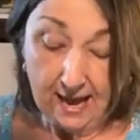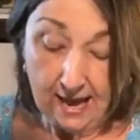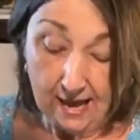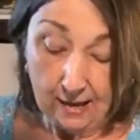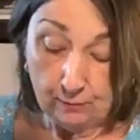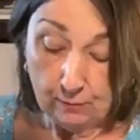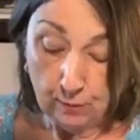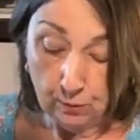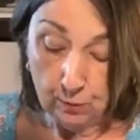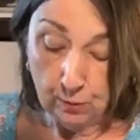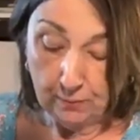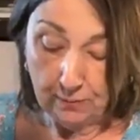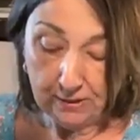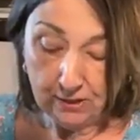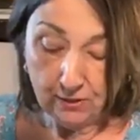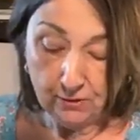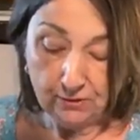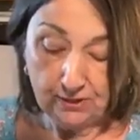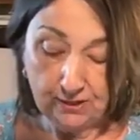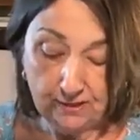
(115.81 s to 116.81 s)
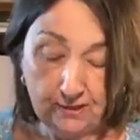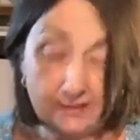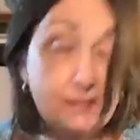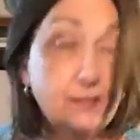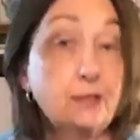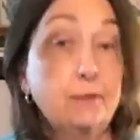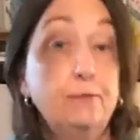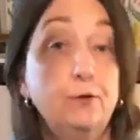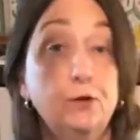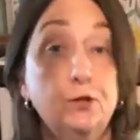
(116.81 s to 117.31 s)
And we will be using
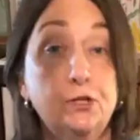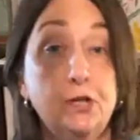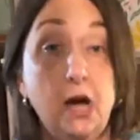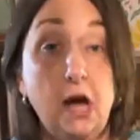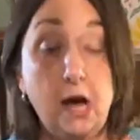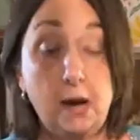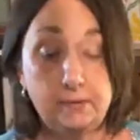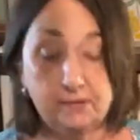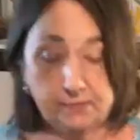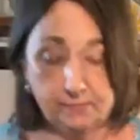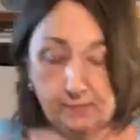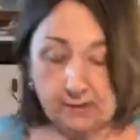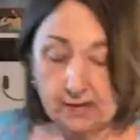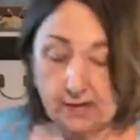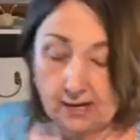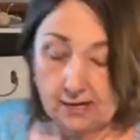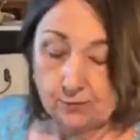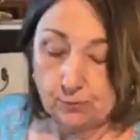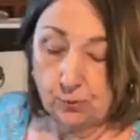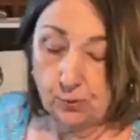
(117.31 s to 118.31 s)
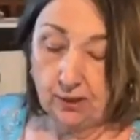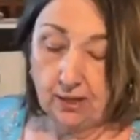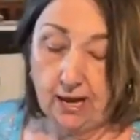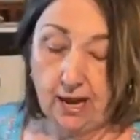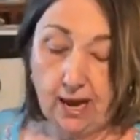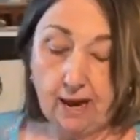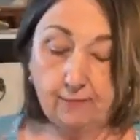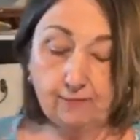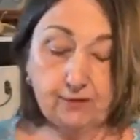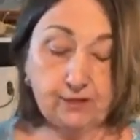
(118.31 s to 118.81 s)
this a few times because we're
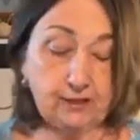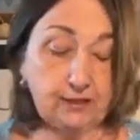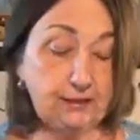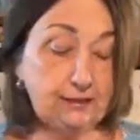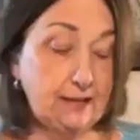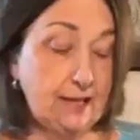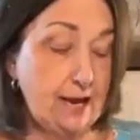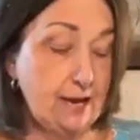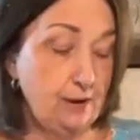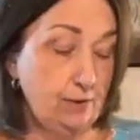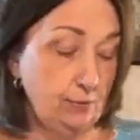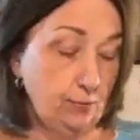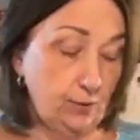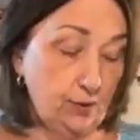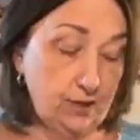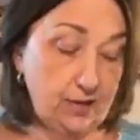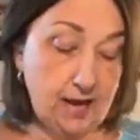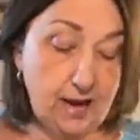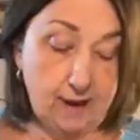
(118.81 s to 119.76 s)
going to have to layer